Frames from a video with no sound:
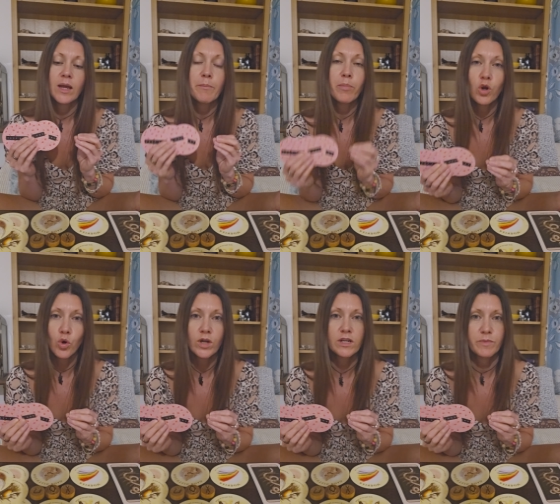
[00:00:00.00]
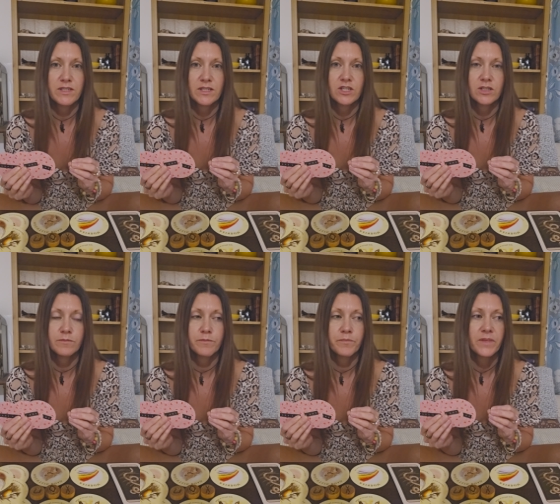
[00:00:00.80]
employed
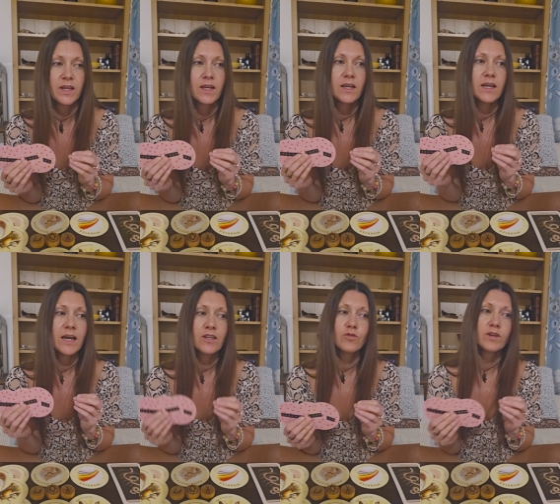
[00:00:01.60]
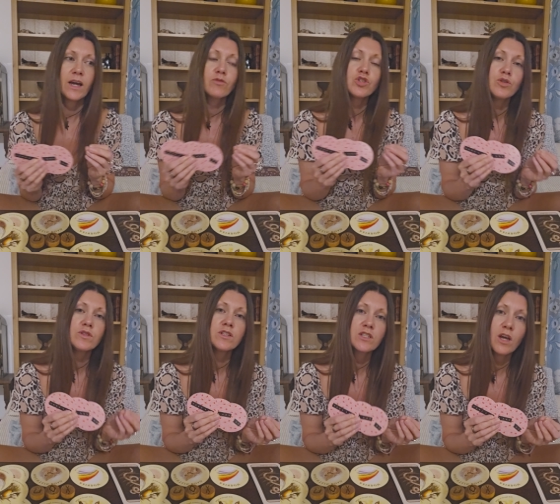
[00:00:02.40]
position and you're now
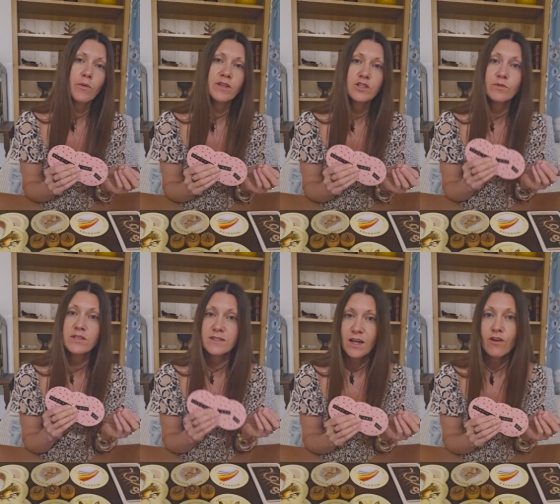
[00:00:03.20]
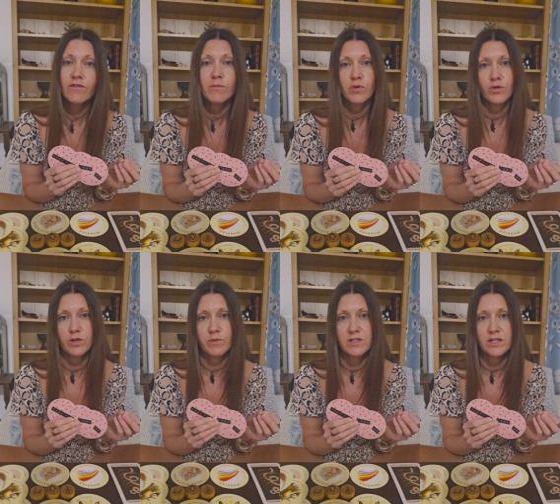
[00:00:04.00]
choosing to go into a
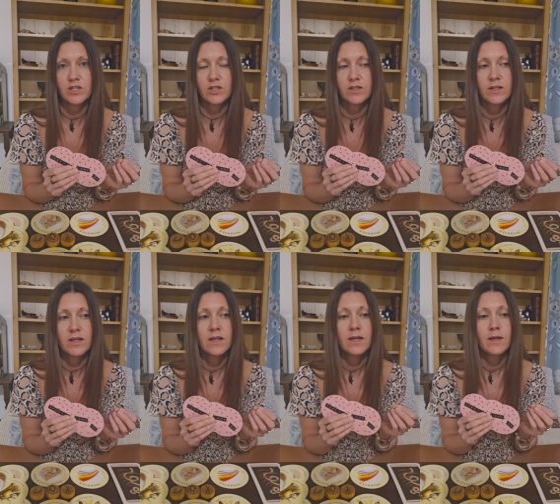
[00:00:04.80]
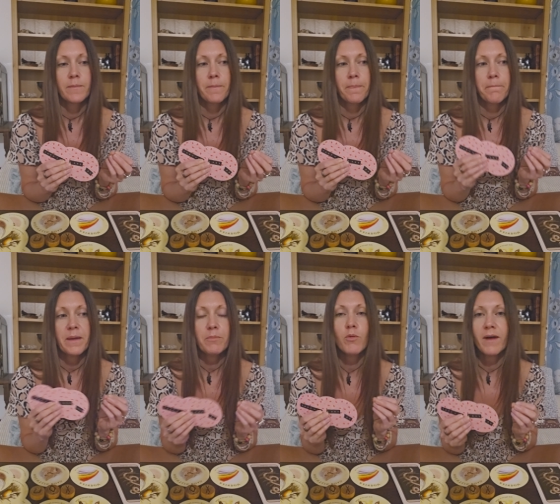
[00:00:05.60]
self-employed position
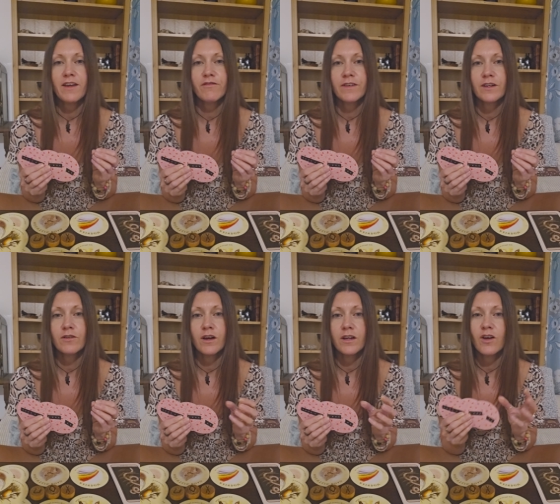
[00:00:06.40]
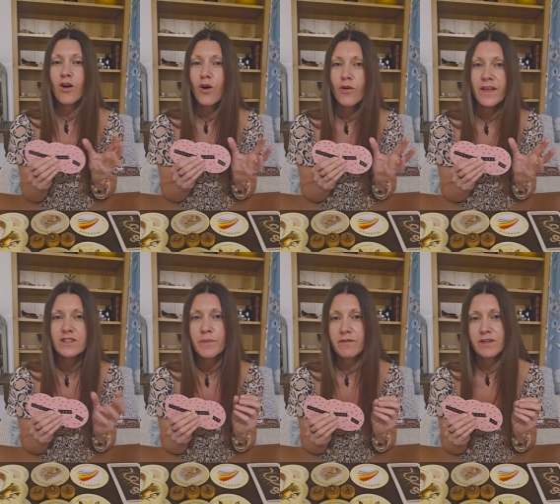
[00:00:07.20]
people may feel like, oh,
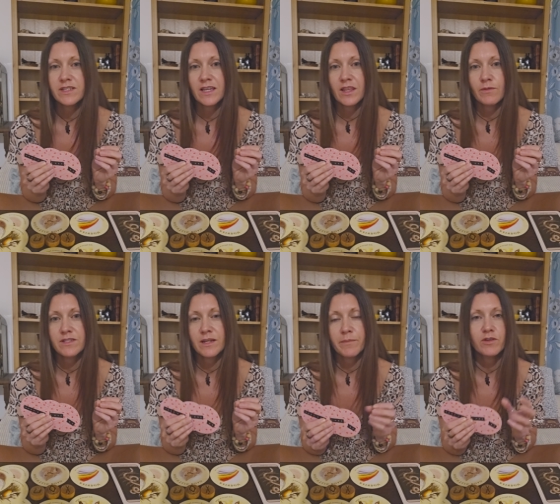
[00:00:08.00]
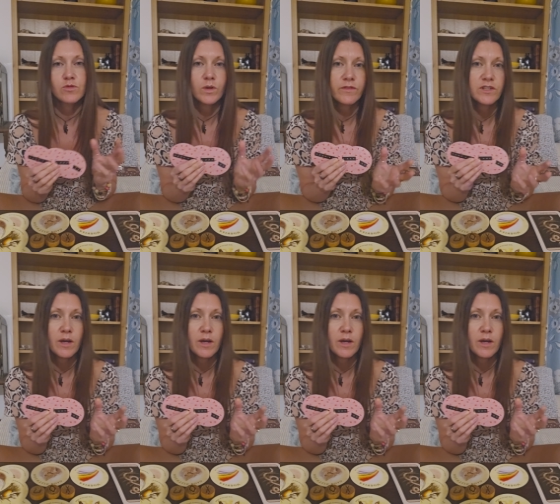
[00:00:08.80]
that's a bit risky though, isn't it? Because what if you